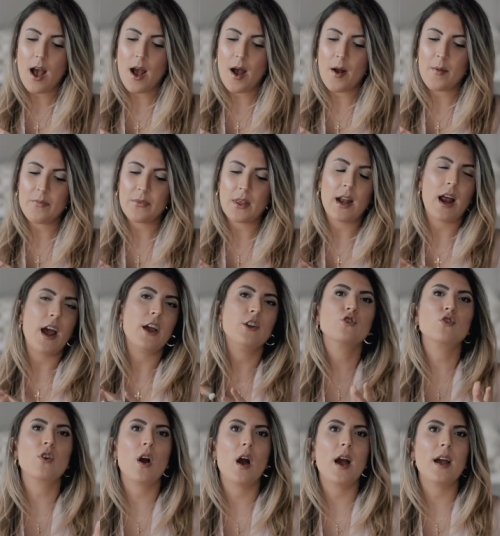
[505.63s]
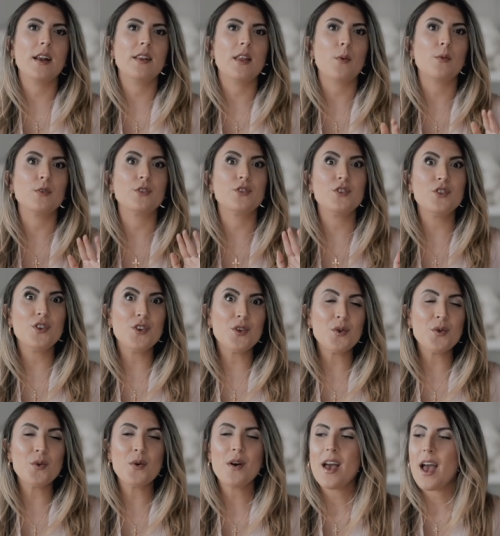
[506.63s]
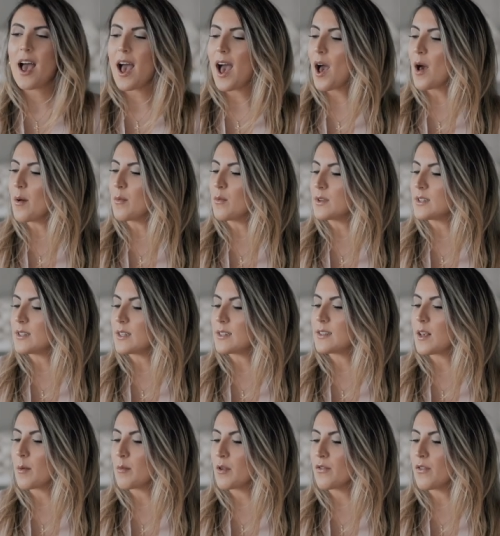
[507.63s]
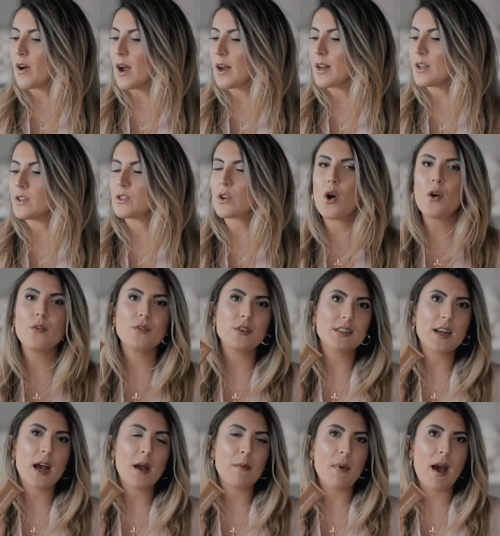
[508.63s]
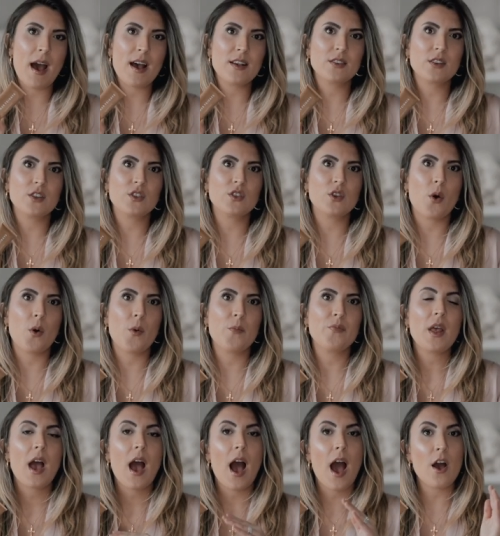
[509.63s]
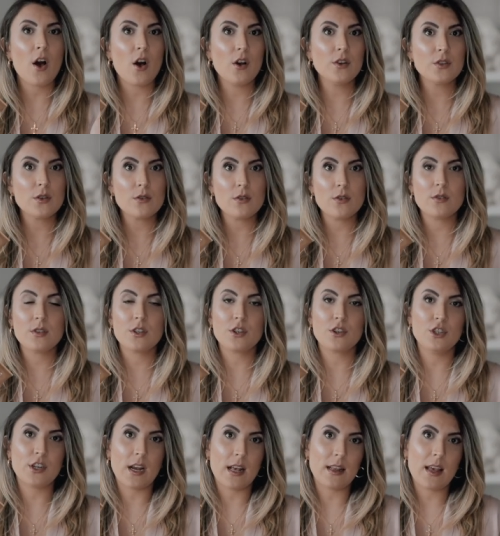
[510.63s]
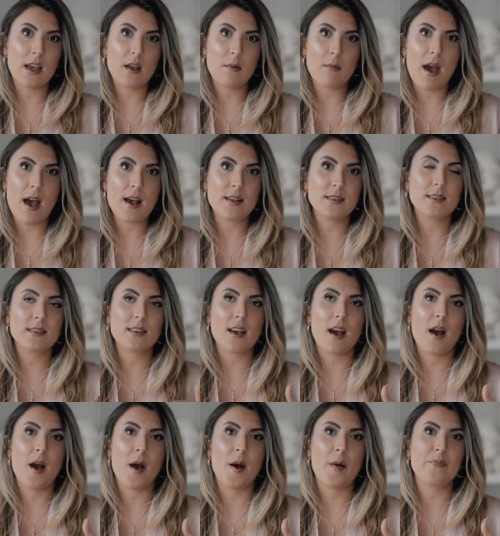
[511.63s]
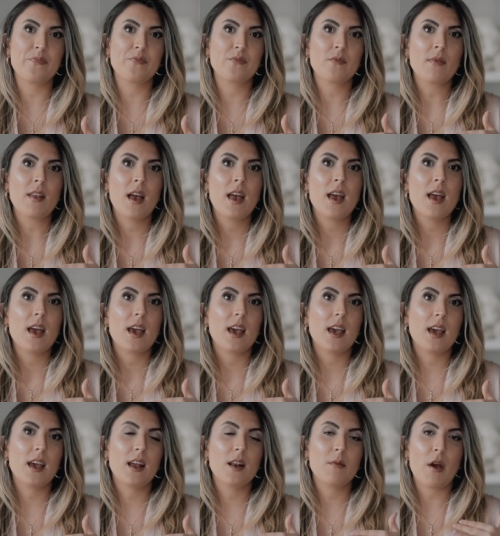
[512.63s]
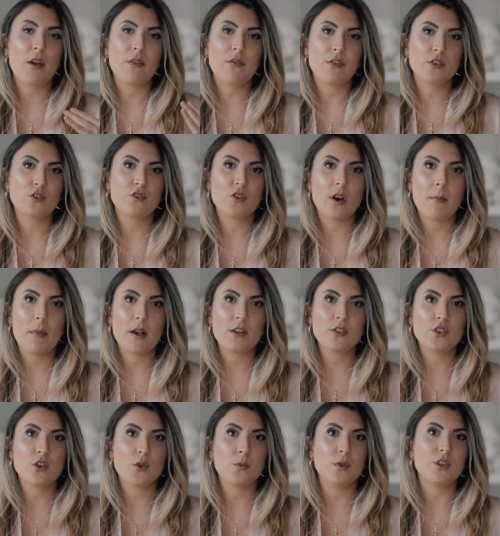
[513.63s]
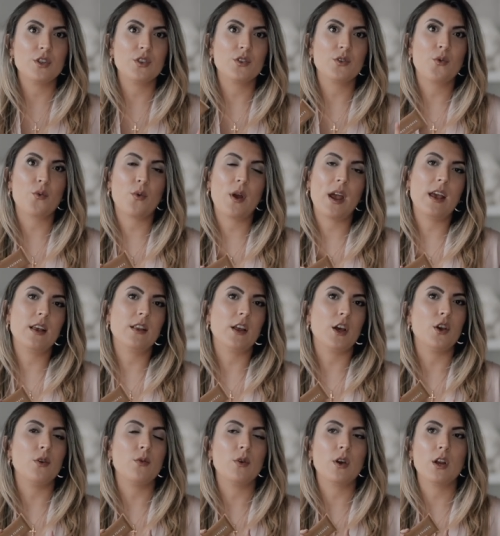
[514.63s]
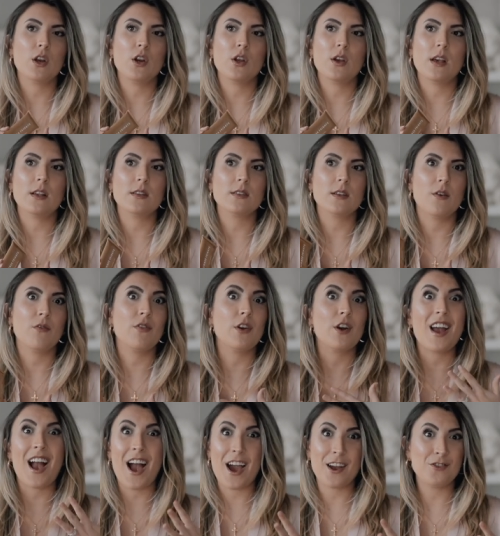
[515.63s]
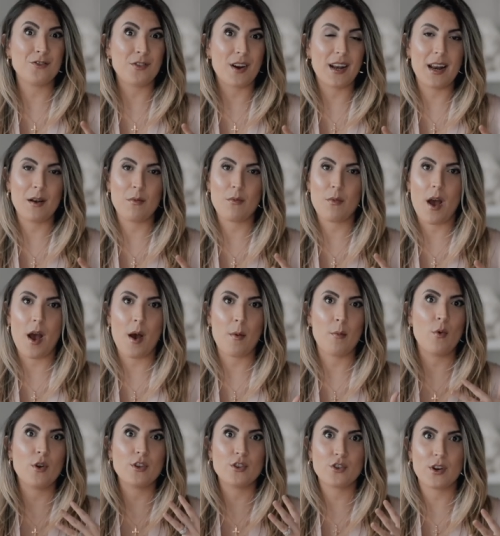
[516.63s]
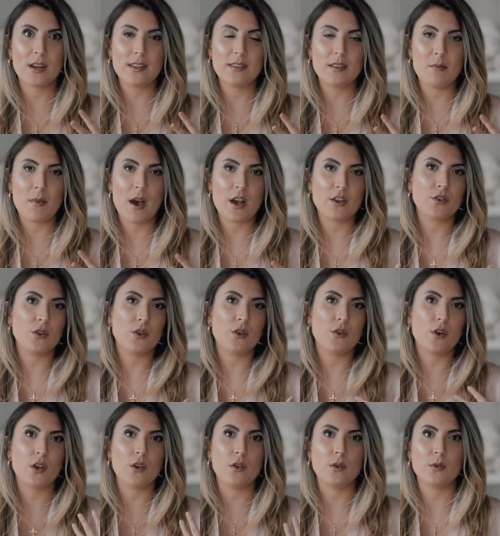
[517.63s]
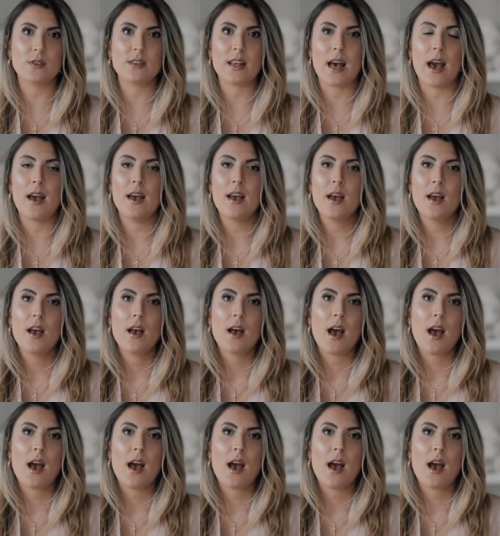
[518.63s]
um, that I tried that was new um, was the Summer Fridays overtime mask. So I also use their jet lag mask. Um, in my first trimester, which is great. Like you can, it's a very hydrating, uh, moisturizing mask, so you can use that